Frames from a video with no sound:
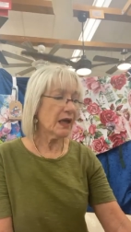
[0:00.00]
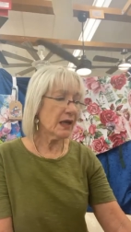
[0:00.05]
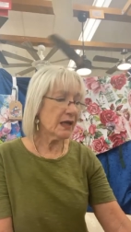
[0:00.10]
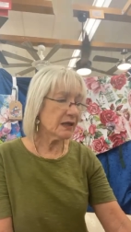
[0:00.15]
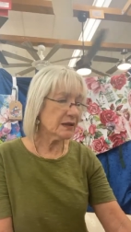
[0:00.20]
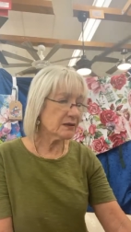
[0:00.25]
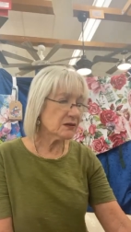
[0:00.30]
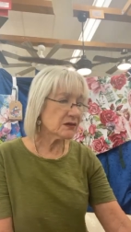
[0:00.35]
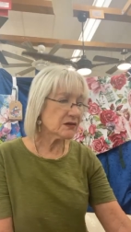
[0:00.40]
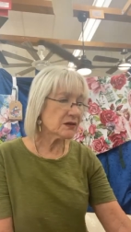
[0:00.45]

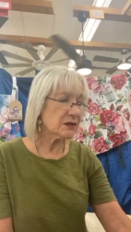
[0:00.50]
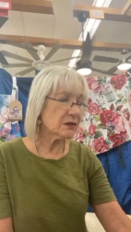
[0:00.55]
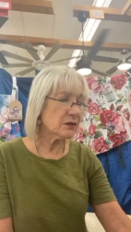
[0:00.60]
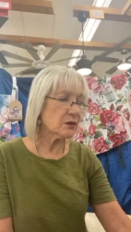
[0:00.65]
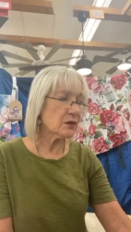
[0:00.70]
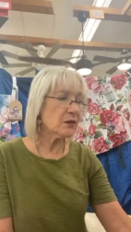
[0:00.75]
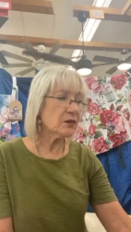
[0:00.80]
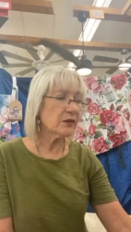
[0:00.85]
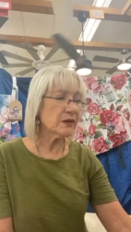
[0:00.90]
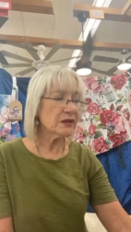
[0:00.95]
And
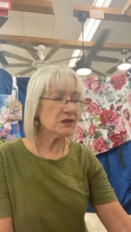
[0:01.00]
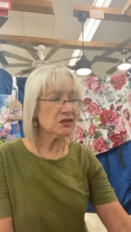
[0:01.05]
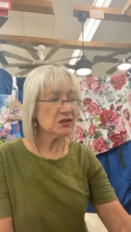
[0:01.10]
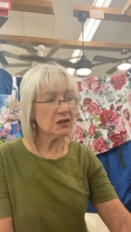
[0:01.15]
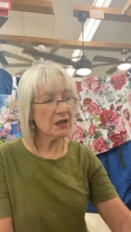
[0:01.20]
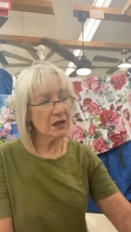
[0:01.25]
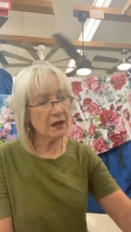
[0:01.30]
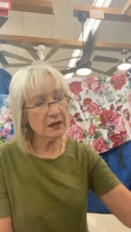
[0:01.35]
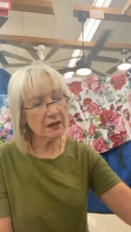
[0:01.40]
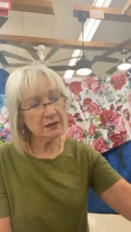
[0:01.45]
so Quick
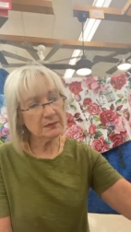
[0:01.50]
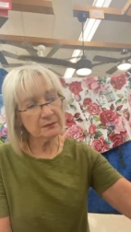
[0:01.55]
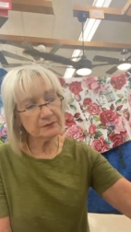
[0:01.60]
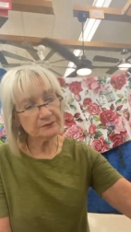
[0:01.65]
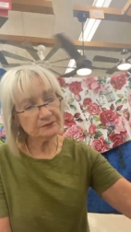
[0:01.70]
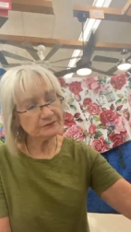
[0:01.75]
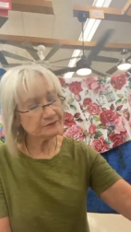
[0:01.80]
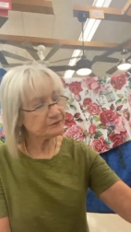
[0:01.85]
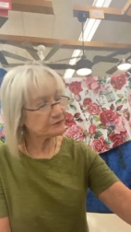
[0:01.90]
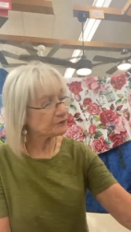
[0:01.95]
Shine,
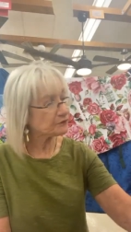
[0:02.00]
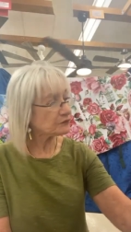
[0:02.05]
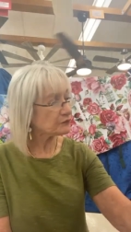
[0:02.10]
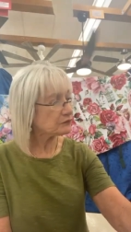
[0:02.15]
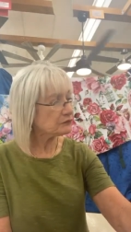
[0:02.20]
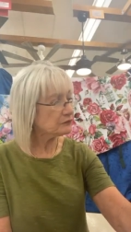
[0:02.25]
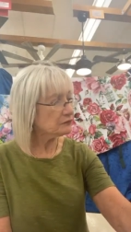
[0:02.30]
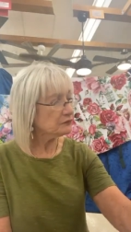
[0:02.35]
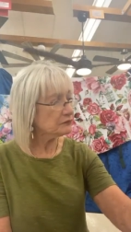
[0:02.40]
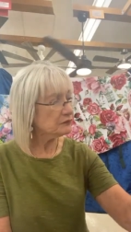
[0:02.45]

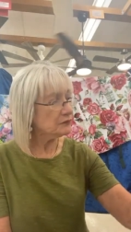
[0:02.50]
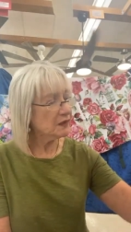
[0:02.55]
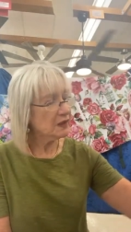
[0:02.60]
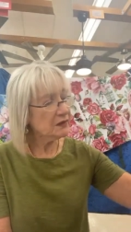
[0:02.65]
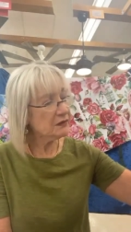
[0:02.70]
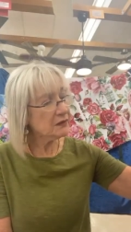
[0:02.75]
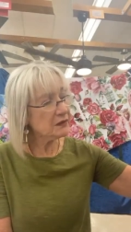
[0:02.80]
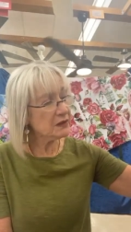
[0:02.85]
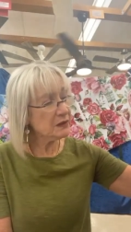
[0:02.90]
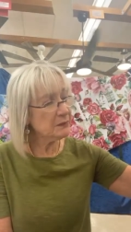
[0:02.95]

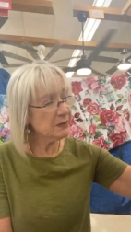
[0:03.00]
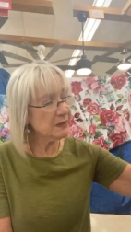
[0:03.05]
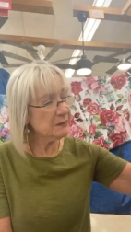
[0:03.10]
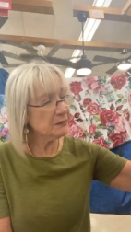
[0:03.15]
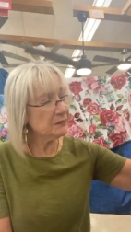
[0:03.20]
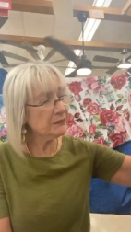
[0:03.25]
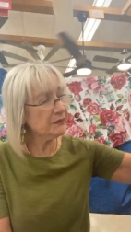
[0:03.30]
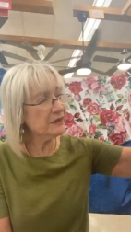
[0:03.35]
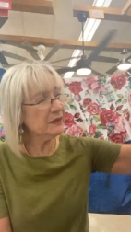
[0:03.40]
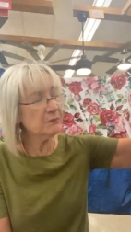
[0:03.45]
they're the
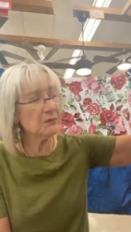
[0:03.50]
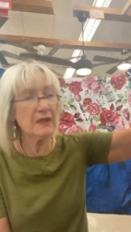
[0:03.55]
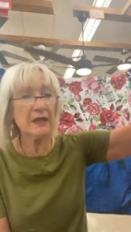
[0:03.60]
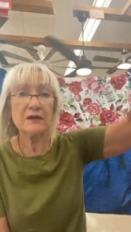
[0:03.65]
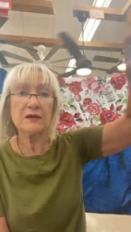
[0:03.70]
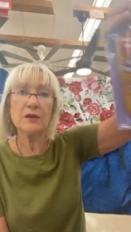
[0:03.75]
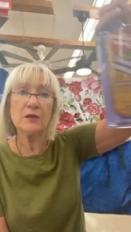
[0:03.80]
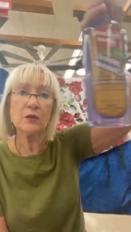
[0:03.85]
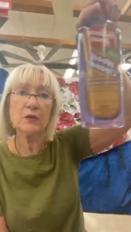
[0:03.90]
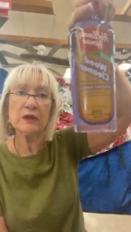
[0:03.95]
people that
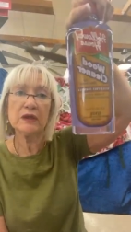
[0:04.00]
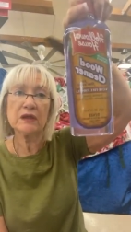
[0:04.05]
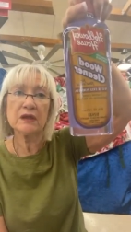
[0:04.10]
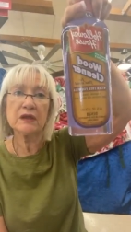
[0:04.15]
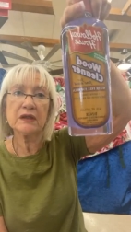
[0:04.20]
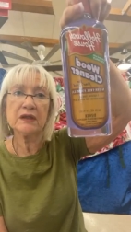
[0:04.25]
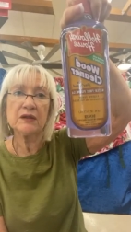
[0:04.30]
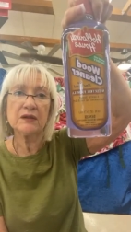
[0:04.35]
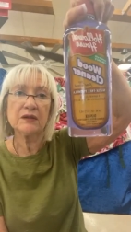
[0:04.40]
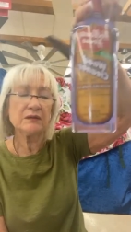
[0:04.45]
make the wood
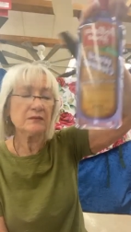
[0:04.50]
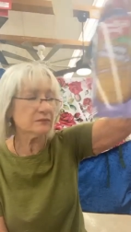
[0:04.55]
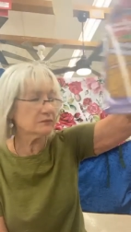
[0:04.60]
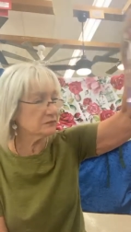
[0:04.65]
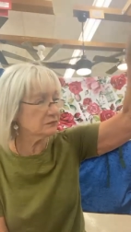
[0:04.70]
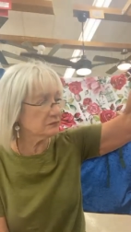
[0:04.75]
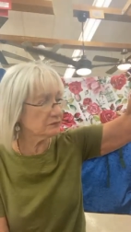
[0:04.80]
cleaner.